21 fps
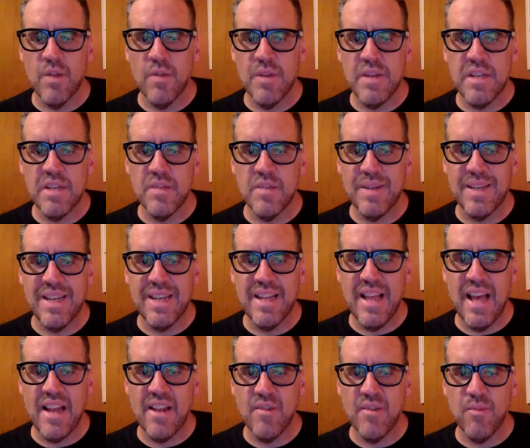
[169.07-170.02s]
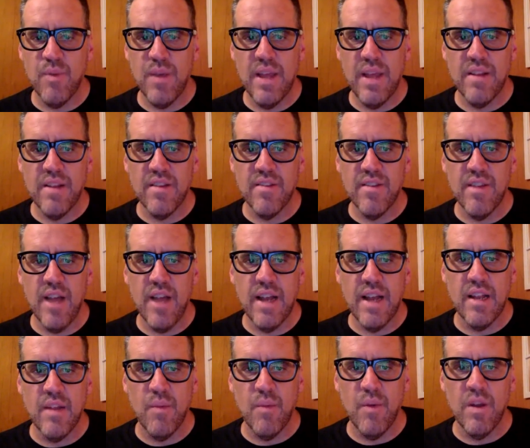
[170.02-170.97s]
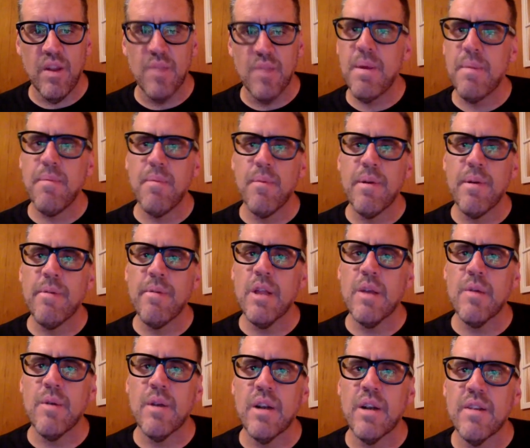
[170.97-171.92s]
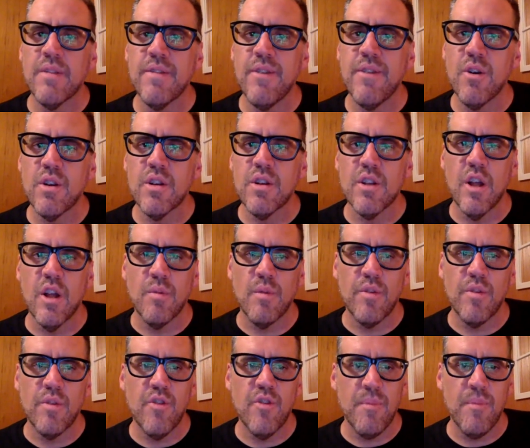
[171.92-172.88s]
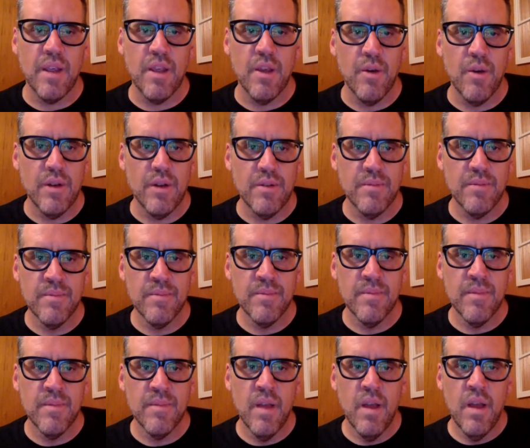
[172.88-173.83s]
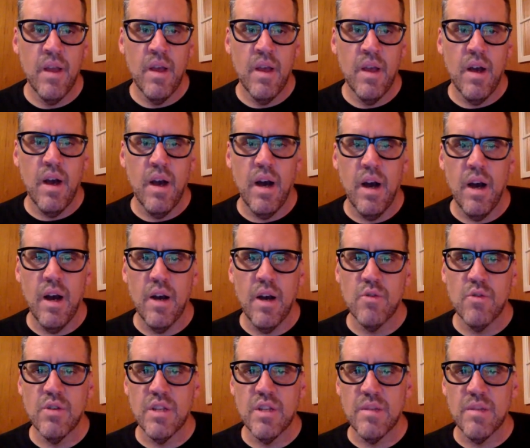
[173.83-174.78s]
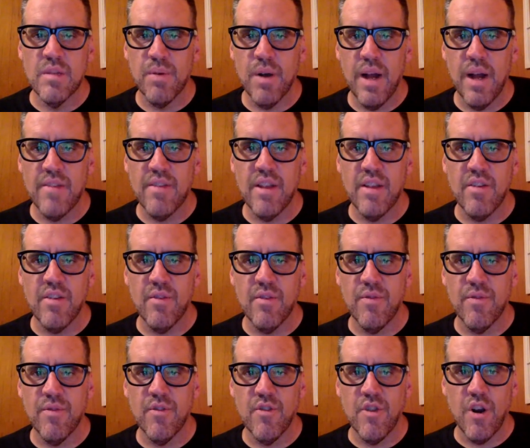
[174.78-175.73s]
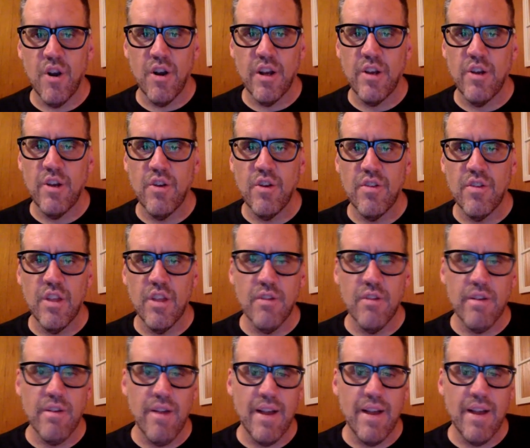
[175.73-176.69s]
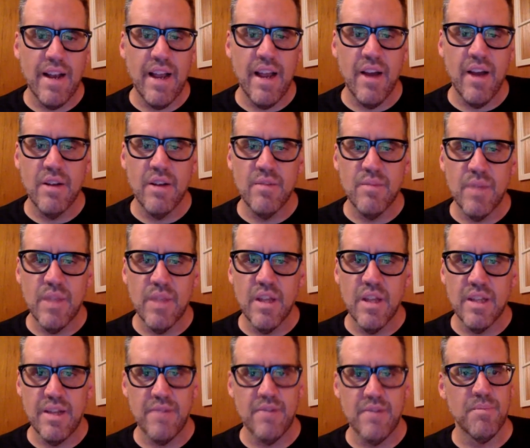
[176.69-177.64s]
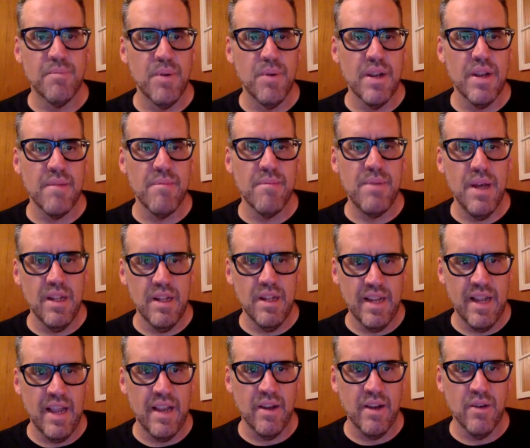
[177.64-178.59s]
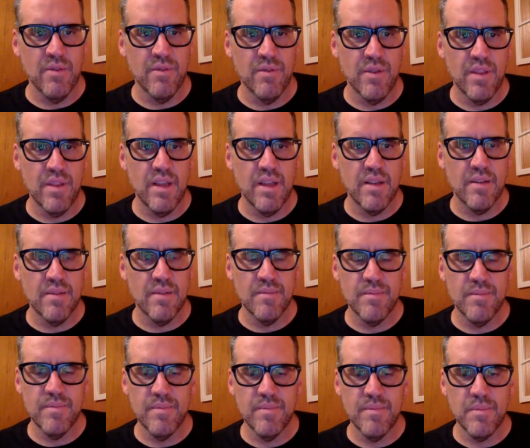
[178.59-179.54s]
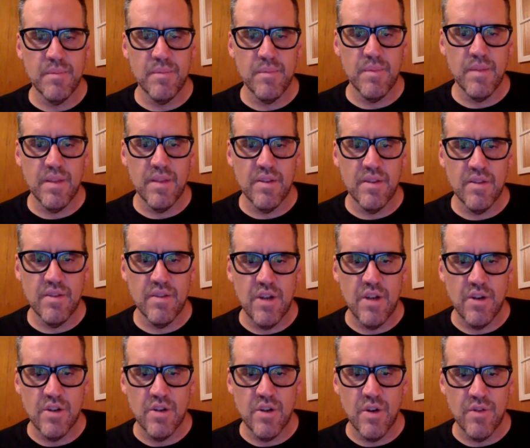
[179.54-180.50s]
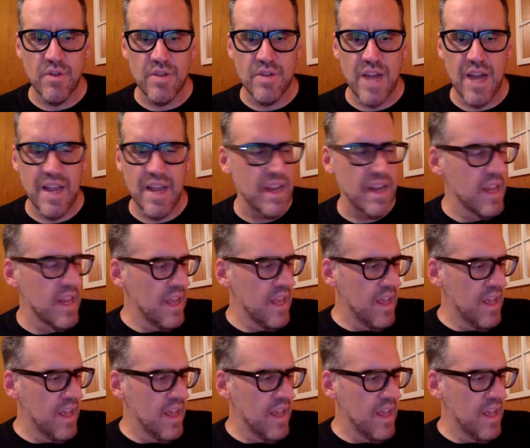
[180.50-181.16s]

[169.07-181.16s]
reasons we did that is we had decided that one of the people we really wanted to focus on was Jim McEwen, who's in the process of starting a new distillery right now. And we thought that was a pretty compelling angle for the, sort of tie-in.